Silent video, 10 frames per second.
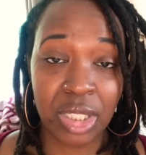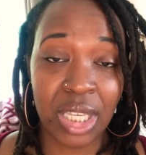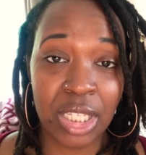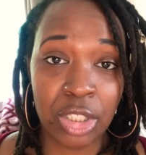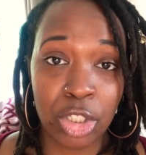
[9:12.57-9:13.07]

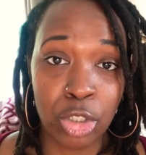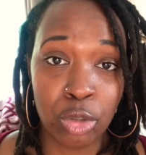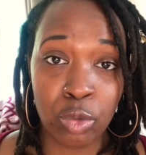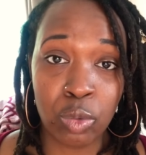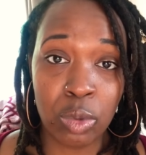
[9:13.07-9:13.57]
and
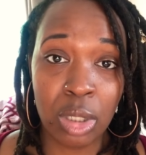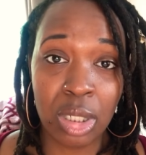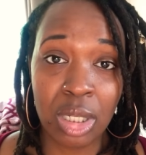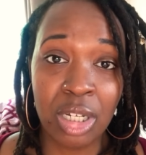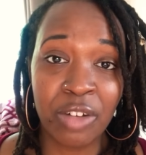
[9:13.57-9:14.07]
2,
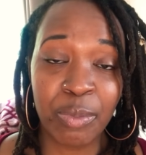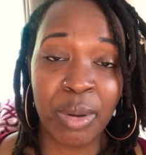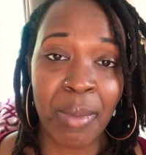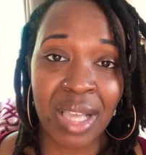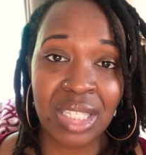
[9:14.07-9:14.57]
could have
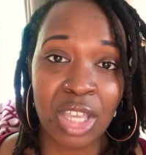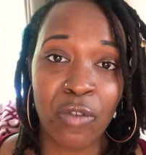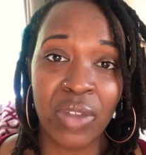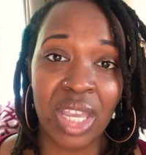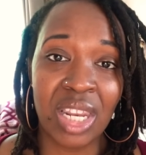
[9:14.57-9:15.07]
put
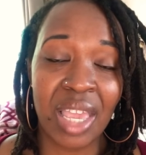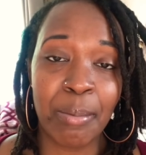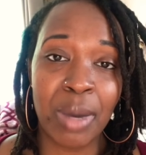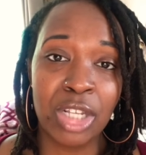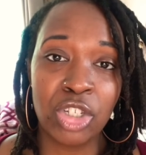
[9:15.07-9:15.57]
myself in a
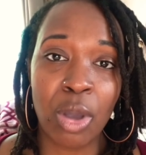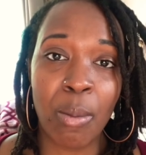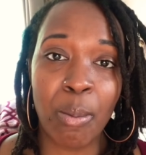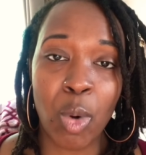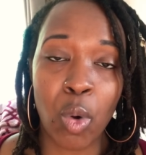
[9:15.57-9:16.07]
much
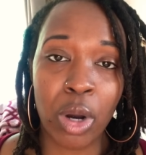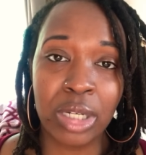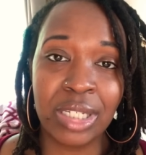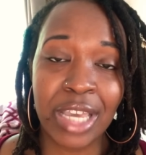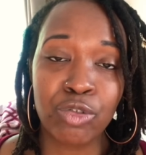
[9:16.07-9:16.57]

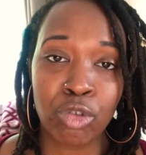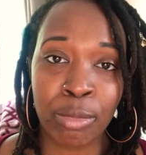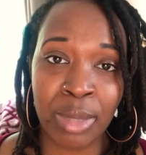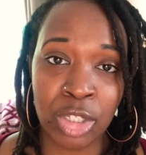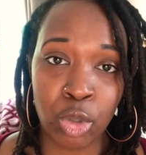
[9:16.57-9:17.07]
more
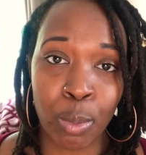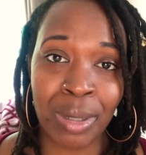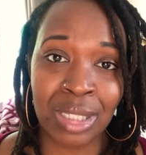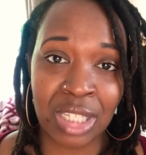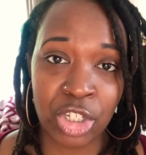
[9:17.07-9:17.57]
detrimental
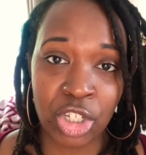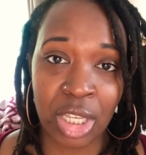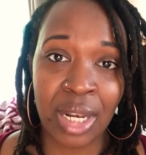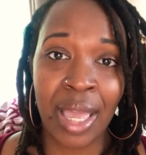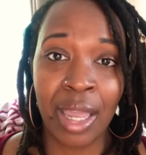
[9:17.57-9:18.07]

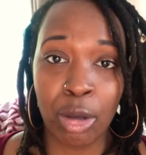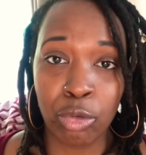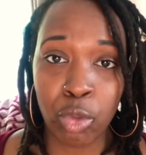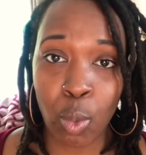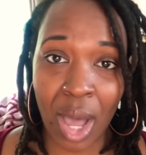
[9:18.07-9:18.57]
position
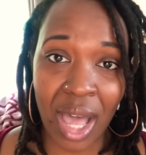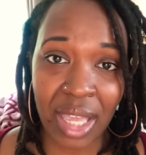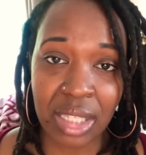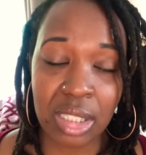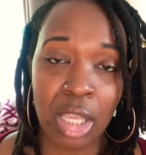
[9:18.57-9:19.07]

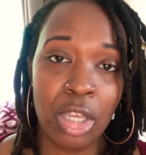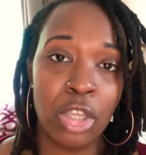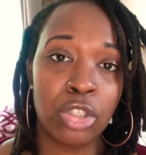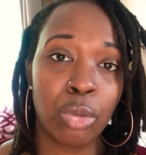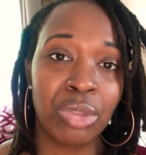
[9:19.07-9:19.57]
health-wise.
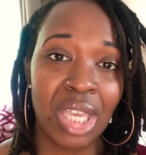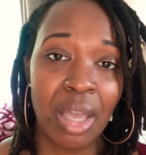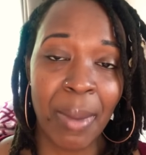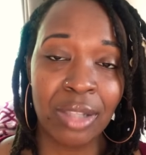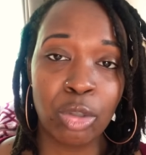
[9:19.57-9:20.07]
So
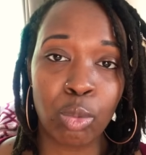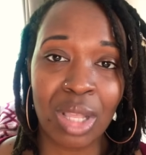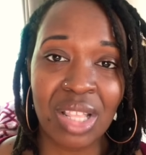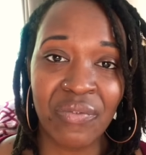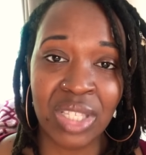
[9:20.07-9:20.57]
think about the
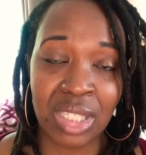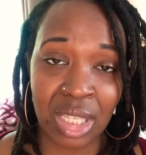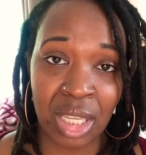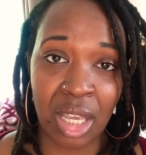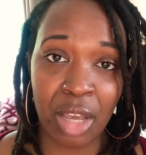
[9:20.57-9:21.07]

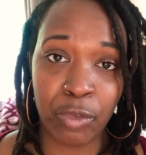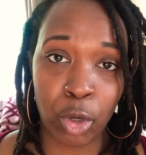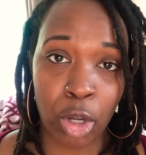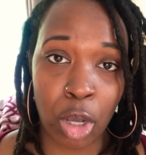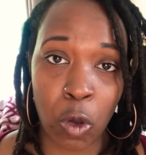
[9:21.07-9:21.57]
relevancy of
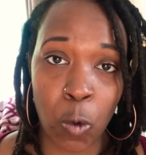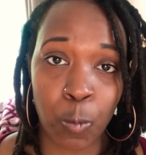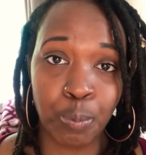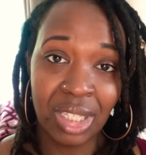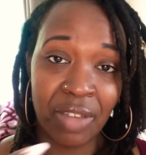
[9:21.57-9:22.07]
your
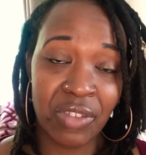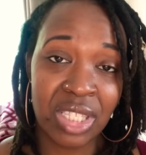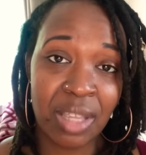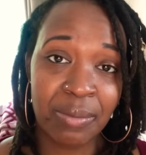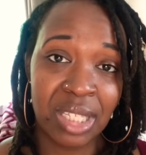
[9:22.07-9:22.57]
goal. If
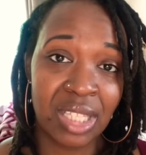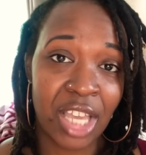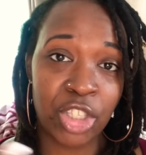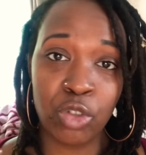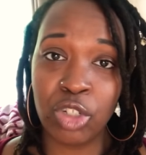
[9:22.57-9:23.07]
it's something
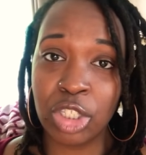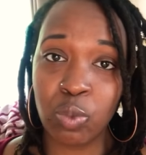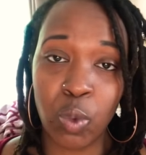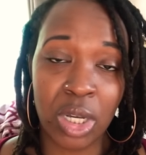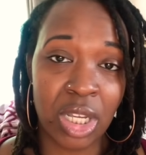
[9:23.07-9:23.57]
like you just
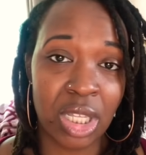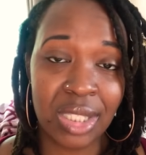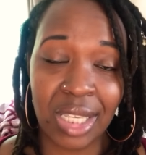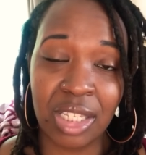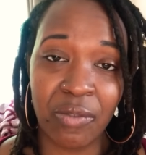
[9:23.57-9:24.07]
want to
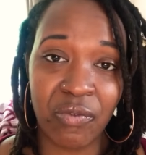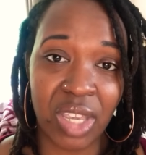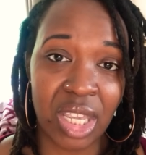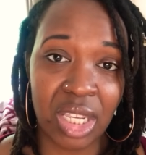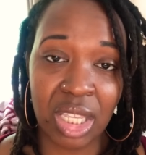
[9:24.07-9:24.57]
attend the
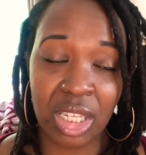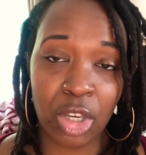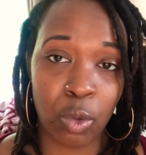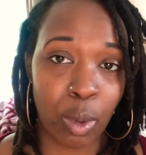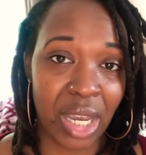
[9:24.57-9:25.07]
event and
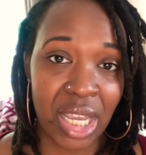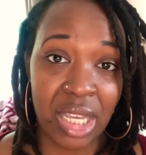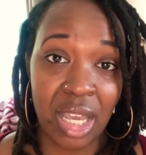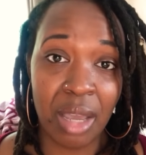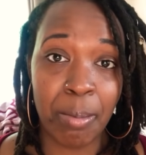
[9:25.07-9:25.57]
look great,
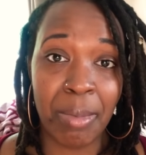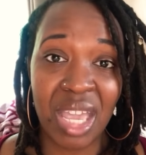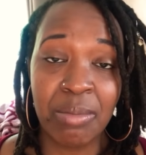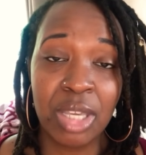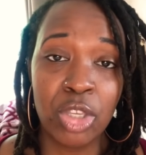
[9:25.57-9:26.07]

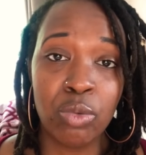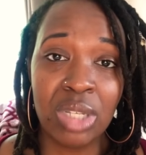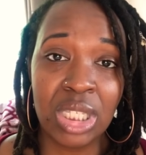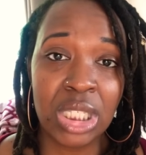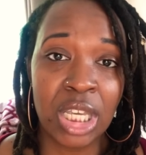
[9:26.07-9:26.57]
maybe you
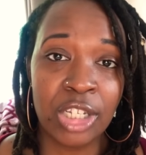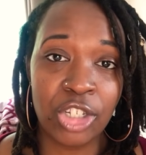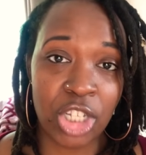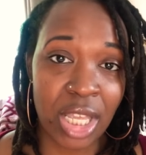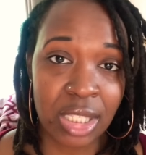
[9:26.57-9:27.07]
need to
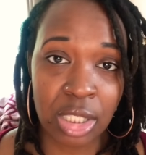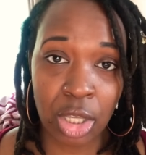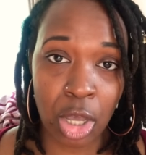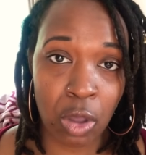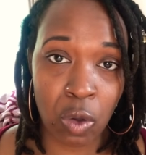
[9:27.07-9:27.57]
adjust the
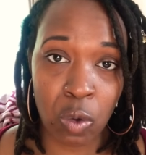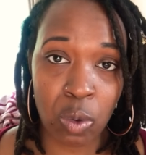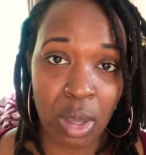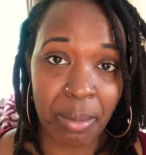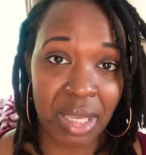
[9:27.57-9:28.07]

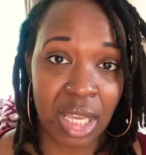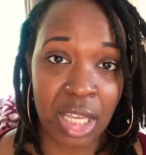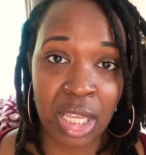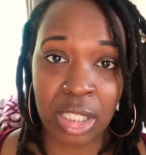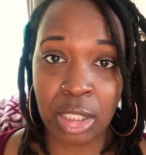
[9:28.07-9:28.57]
goal,
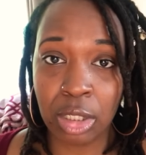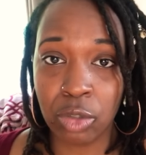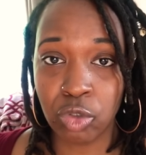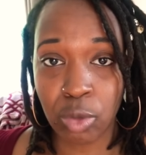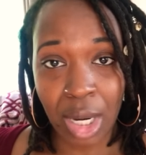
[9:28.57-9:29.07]
because
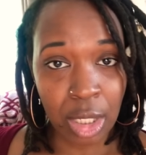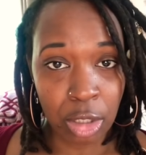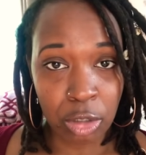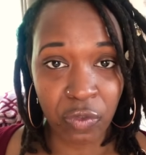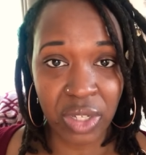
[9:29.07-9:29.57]
trying to
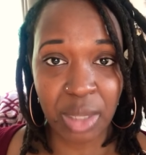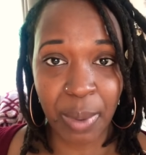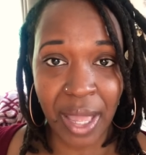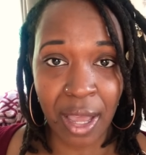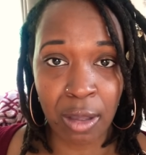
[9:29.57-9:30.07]
lose 50
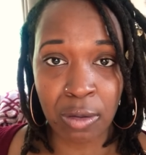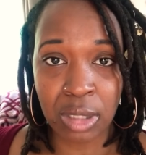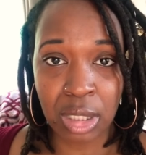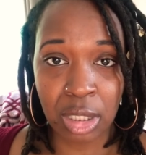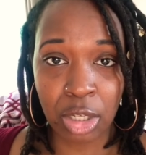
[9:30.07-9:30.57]

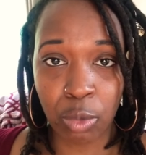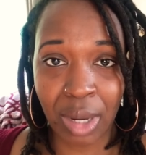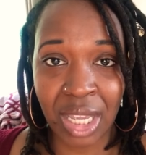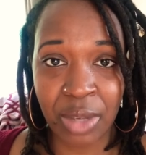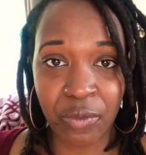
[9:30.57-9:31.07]
pounds to look
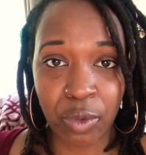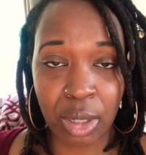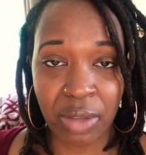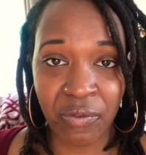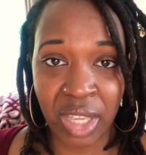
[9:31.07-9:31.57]
great for
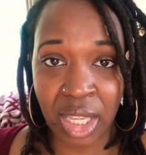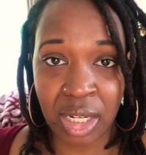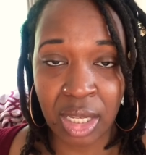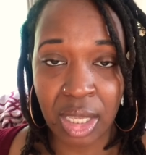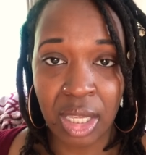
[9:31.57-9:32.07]
an
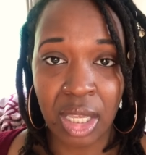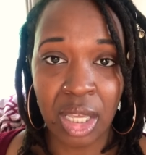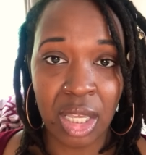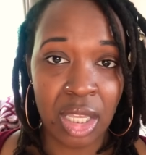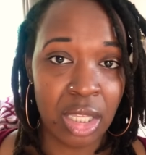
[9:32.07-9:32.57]
event,
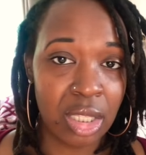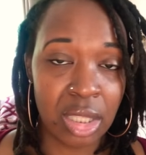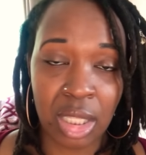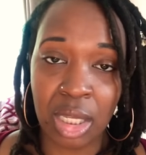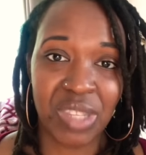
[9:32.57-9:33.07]

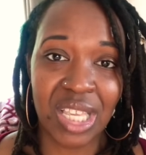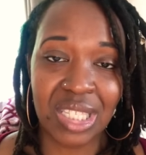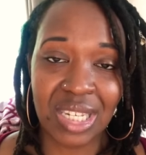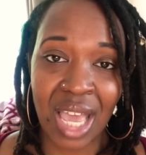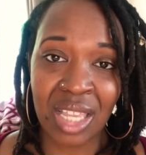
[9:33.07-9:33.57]
look,
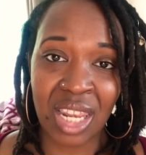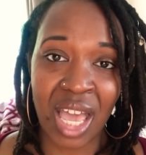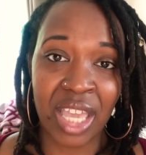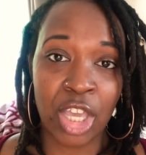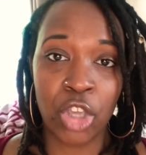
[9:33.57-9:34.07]
it's not
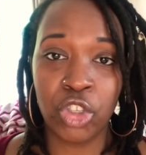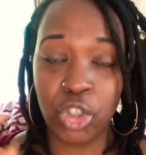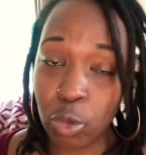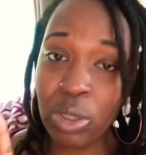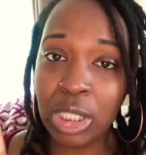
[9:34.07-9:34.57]
like
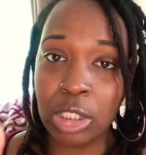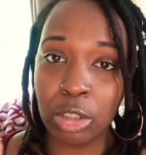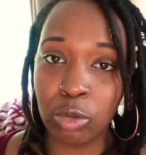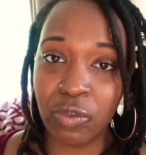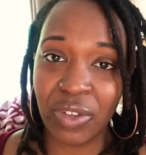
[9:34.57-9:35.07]
you need to
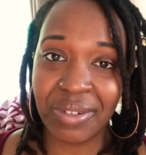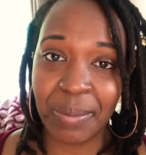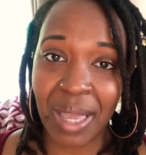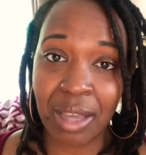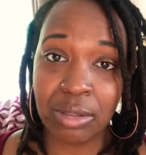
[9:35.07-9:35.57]
lose 50
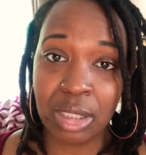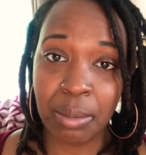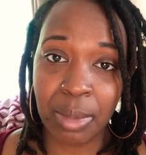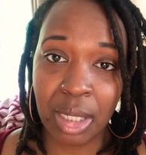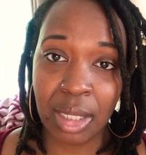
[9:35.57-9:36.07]
pounds in a
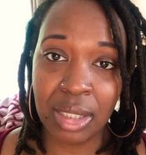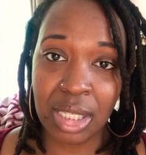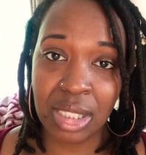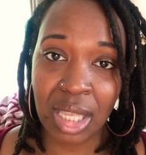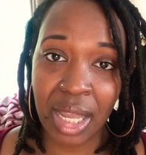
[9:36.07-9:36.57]
month.
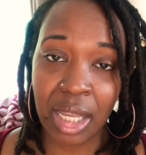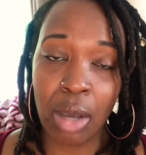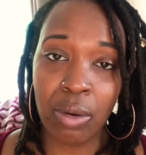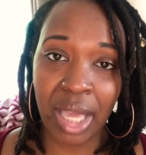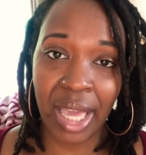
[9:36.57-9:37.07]
It's like,
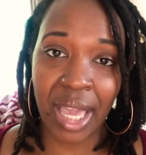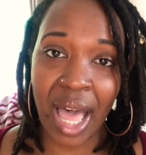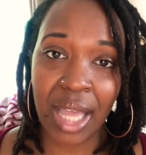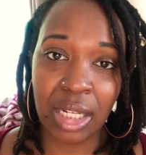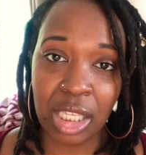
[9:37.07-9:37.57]
okay,
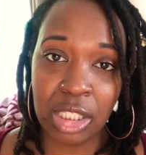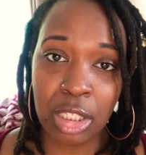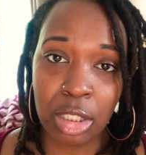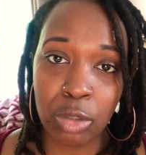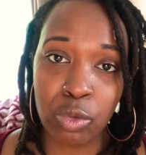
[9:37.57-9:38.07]
I need
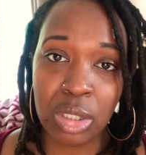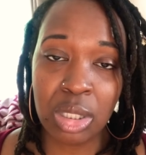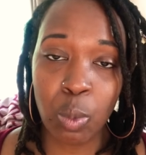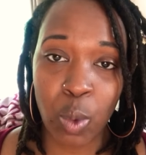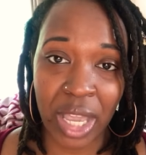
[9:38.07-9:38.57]
to lose
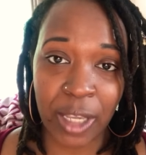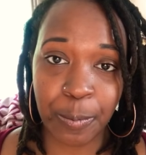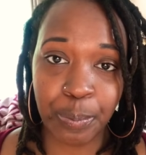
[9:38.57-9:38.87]
some weight.